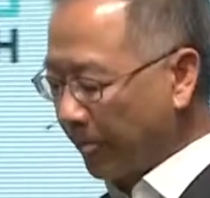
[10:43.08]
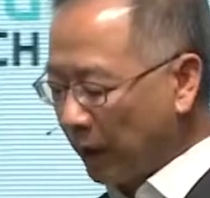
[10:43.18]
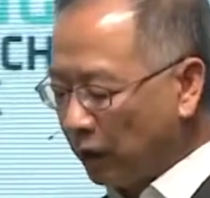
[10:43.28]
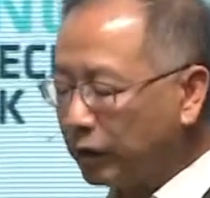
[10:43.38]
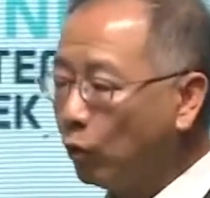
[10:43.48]

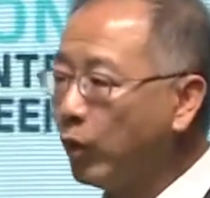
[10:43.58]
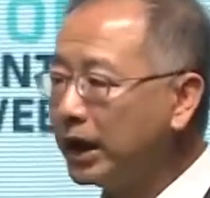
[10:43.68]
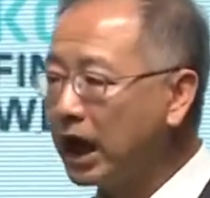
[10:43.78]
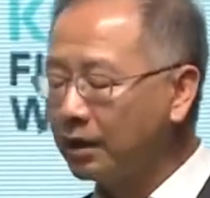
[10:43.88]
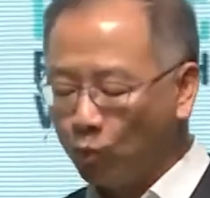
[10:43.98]
So
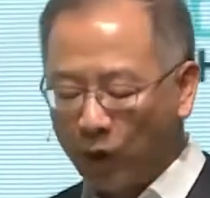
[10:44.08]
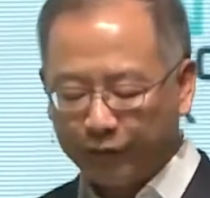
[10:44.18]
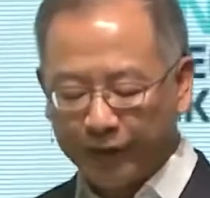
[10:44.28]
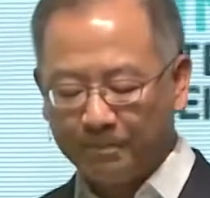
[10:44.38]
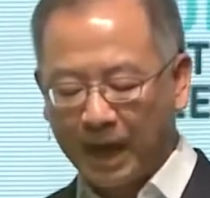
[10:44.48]
whether I'm
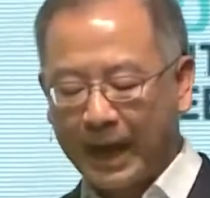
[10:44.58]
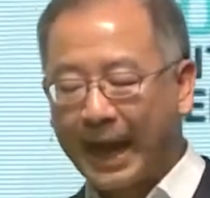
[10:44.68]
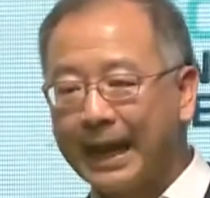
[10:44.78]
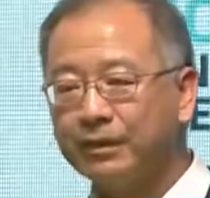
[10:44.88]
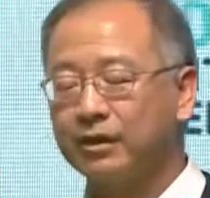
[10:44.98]
wearing my
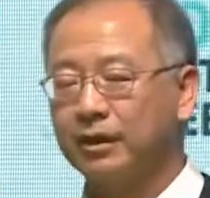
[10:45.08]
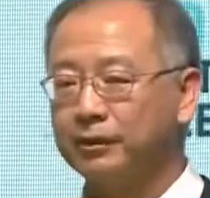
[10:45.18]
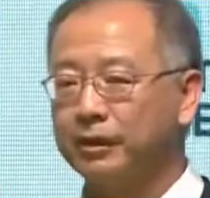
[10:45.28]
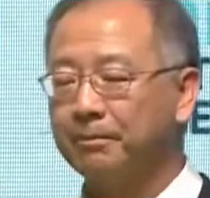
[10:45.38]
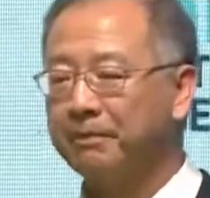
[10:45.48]
hat
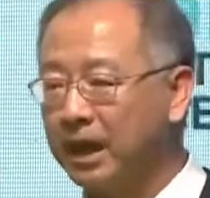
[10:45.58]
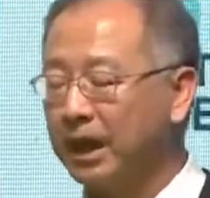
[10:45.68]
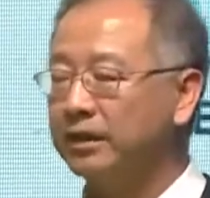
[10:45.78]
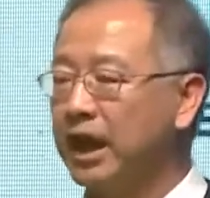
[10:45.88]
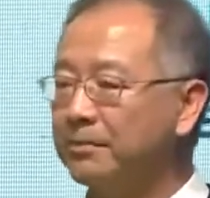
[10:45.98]
as
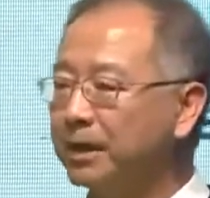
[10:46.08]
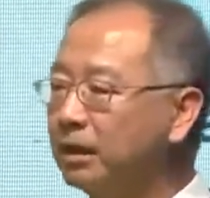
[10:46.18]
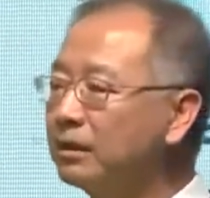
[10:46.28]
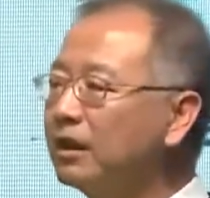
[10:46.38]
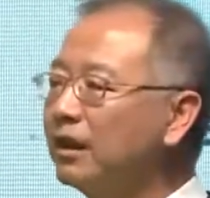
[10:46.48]
market enabler
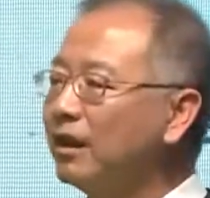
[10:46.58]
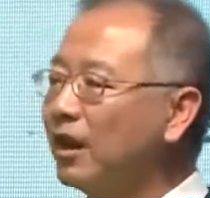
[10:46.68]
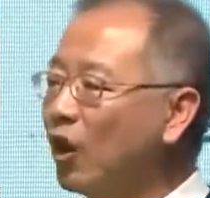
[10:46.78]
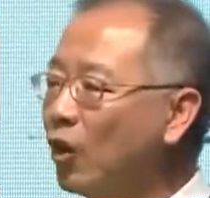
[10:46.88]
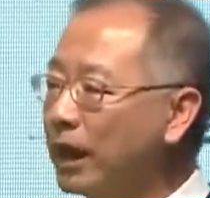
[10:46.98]

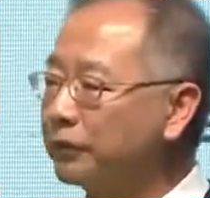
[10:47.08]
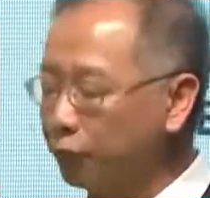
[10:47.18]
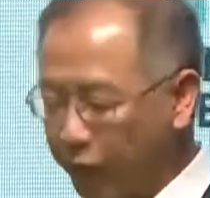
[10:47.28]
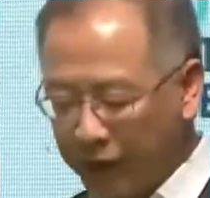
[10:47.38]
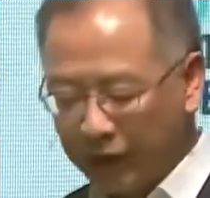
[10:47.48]
or as a
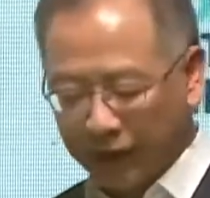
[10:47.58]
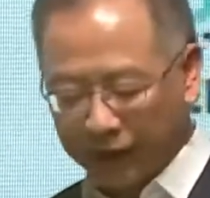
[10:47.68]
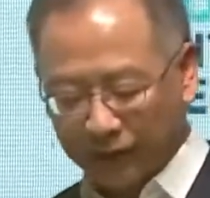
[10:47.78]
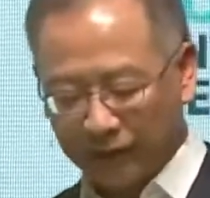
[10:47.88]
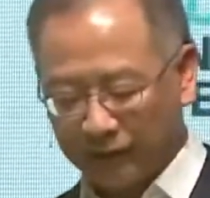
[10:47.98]

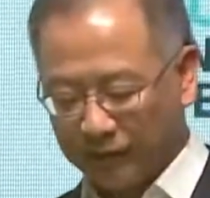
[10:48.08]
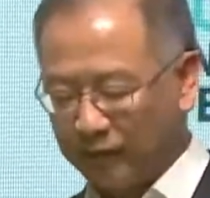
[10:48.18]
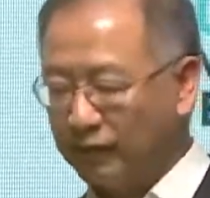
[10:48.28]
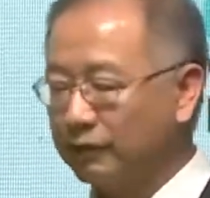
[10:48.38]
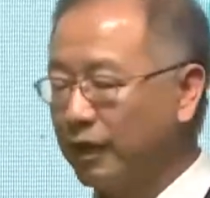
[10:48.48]
regulator,
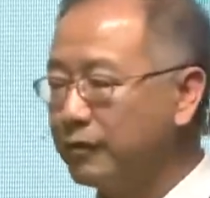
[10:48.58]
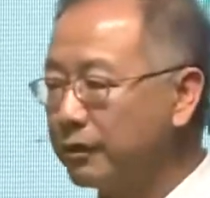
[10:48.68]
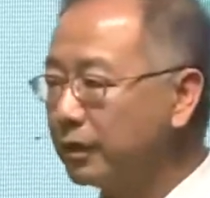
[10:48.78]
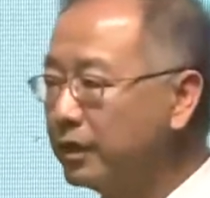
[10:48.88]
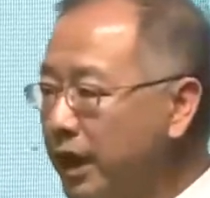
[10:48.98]
there is
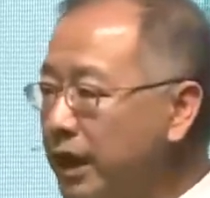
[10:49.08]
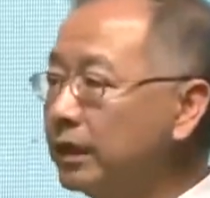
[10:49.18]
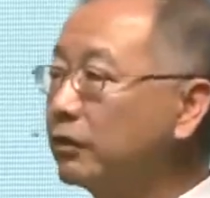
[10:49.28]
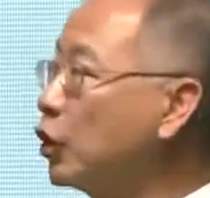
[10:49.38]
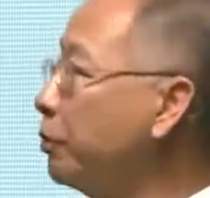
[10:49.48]
a
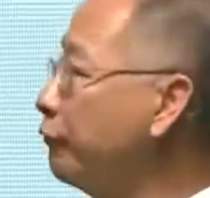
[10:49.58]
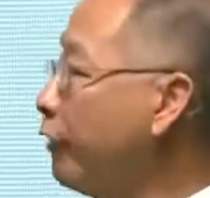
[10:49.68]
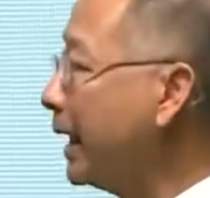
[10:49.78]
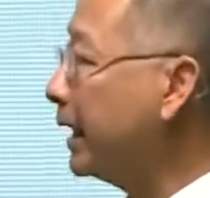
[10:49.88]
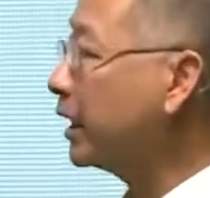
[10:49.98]
need to be
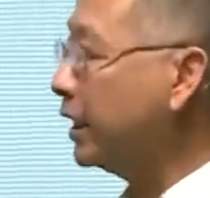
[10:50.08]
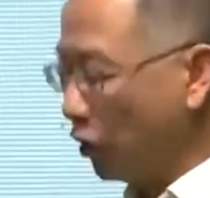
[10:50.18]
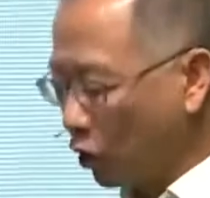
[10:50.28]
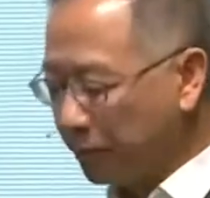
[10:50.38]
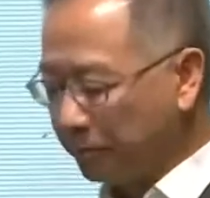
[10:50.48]
radically
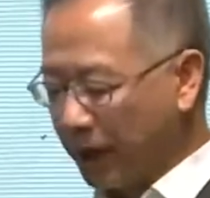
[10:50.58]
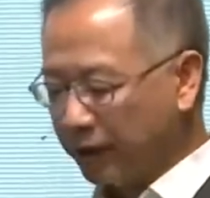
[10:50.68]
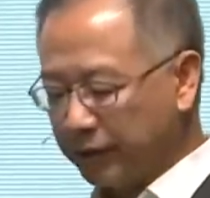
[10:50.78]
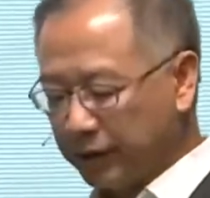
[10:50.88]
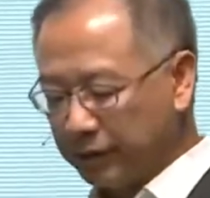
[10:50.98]

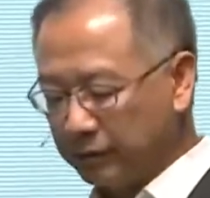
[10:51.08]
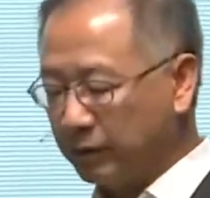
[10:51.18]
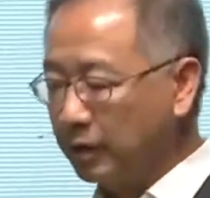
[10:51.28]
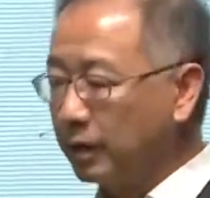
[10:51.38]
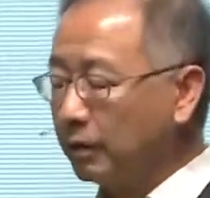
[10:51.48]
open-minded,
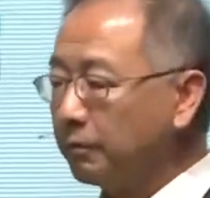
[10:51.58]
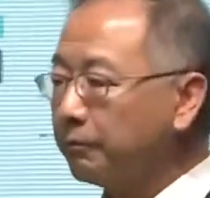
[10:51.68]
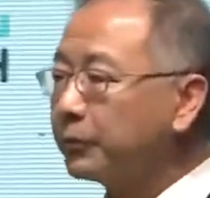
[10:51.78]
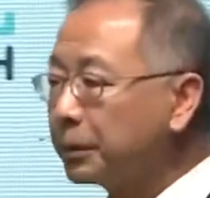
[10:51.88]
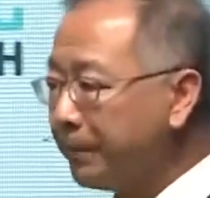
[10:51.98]

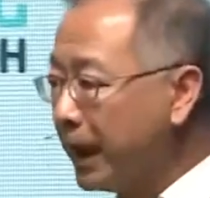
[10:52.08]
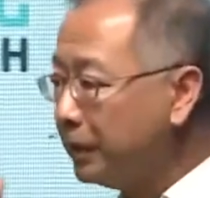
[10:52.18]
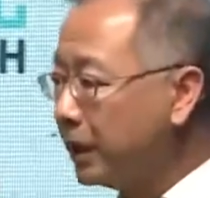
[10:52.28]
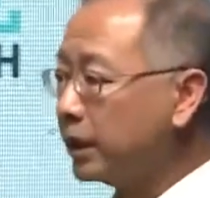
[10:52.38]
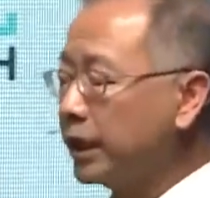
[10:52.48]

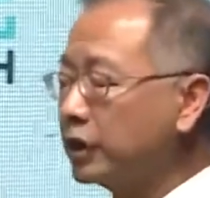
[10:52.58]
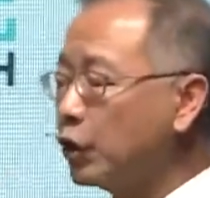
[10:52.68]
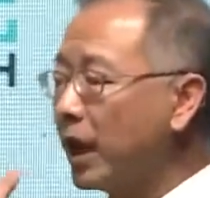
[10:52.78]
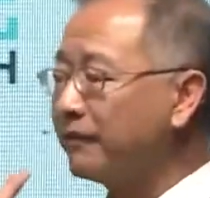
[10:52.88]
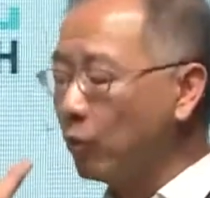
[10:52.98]
basically
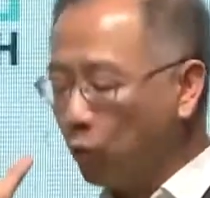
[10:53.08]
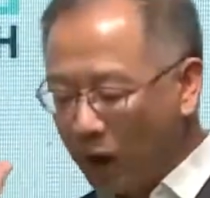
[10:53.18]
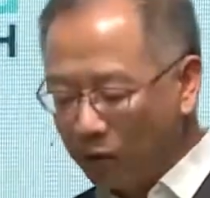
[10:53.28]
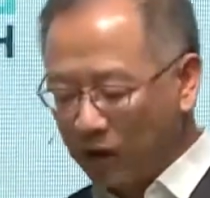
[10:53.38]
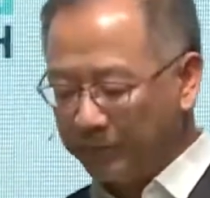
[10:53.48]
to have a
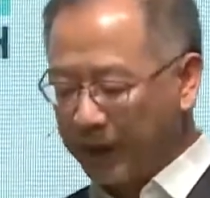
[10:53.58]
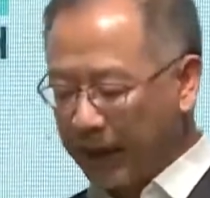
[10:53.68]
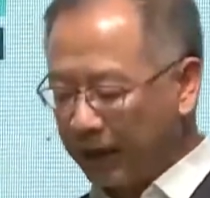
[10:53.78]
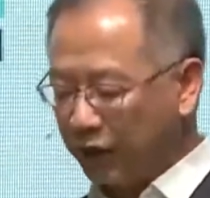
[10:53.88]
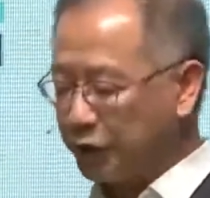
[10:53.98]
welcoming
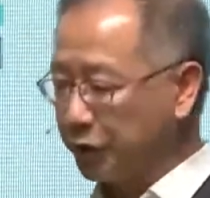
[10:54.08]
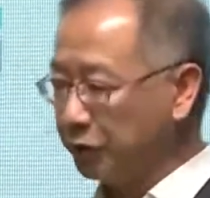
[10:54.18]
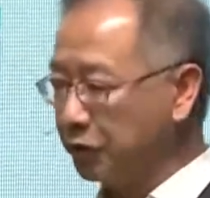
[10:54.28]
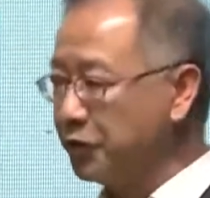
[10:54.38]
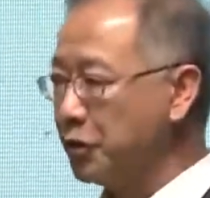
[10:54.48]

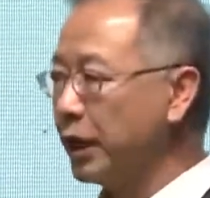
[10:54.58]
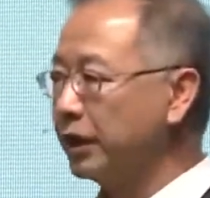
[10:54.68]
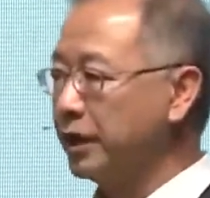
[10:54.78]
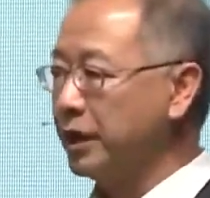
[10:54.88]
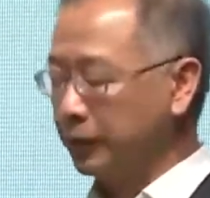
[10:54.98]
attitude to new
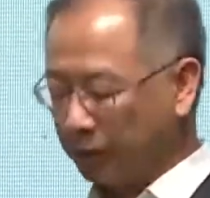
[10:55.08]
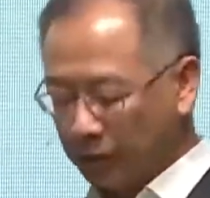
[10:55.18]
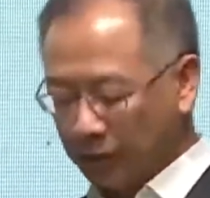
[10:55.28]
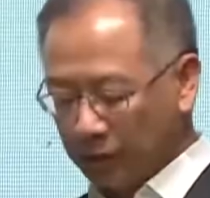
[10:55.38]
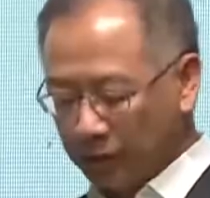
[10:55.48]
ideas
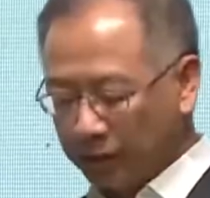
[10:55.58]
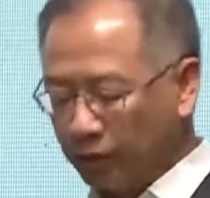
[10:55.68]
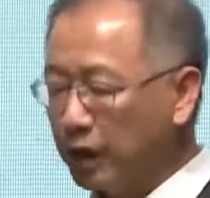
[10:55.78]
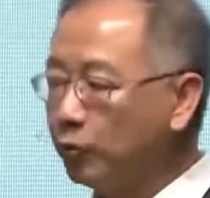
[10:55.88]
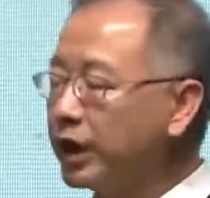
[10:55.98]
so
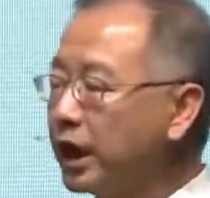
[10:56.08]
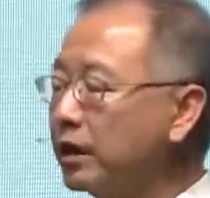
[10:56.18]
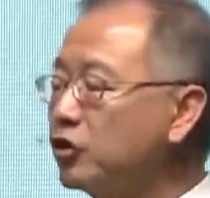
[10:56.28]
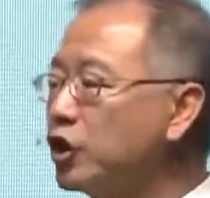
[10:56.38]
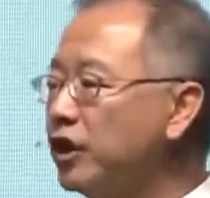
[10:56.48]
that we can
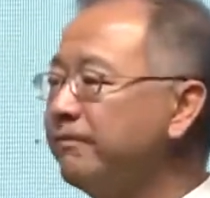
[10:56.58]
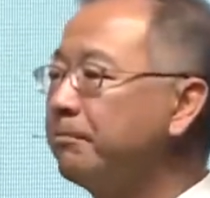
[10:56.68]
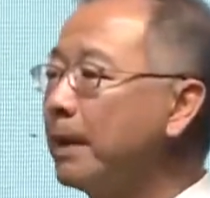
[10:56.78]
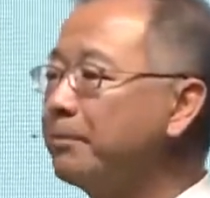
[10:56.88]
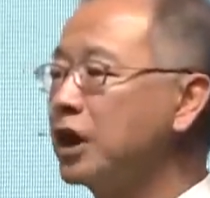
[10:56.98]
achieve
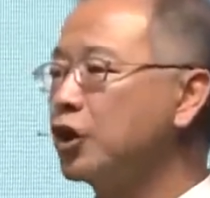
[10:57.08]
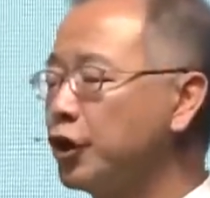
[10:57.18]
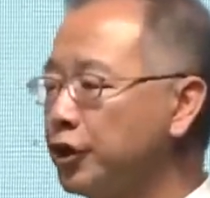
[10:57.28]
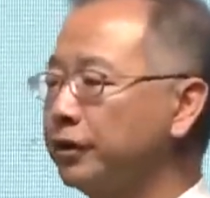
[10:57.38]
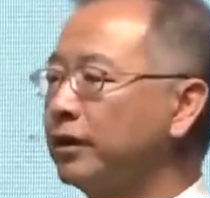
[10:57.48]
public
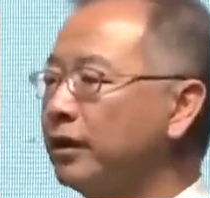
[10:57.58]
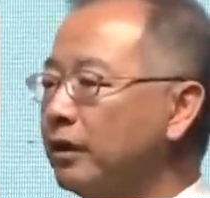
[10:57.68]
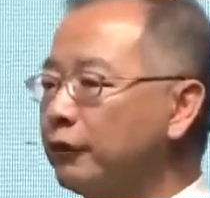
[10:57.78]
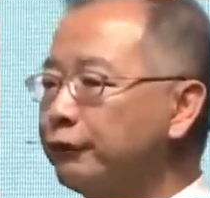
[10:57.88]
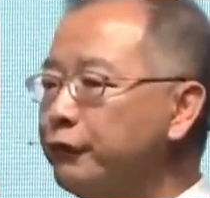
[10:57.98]
good
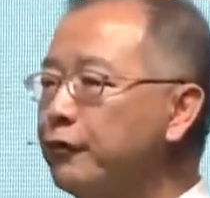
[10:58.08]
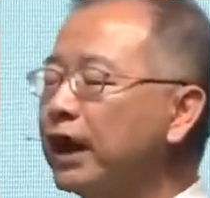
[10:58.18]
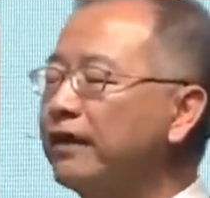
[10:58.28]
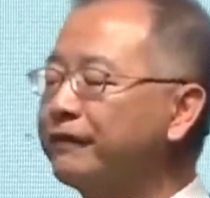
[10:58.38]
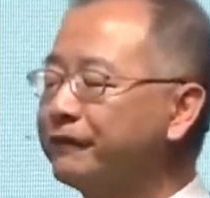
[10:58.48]
through
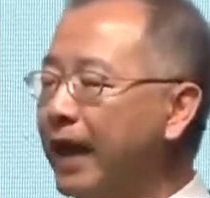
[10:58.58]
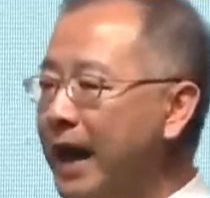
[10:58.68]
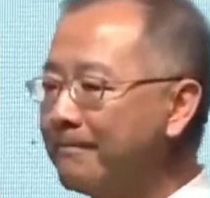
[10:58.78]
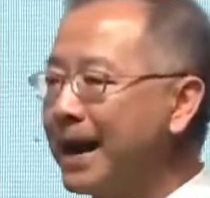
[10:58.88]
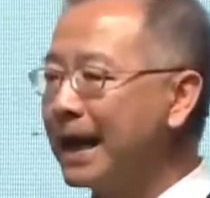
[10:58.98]
a
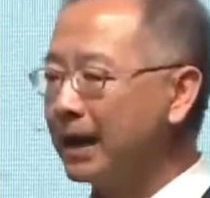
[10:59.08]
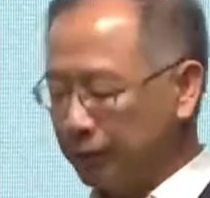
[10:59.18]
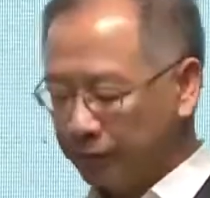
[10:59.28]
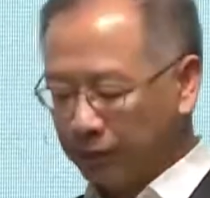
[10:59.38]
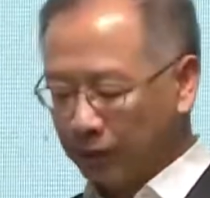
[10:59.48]
fair
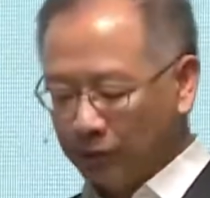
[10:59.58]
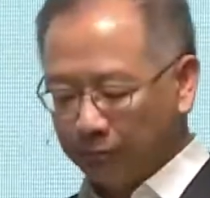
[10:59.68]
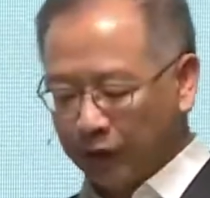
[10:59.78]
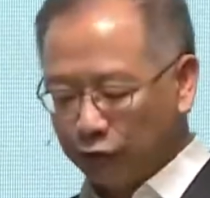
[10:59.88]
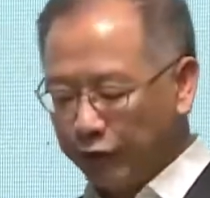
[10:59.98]
balance
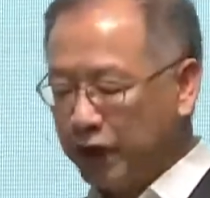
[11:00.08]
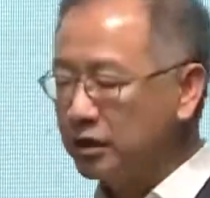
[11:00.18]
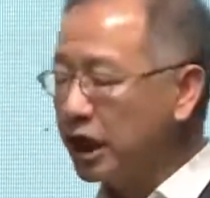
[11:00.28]
between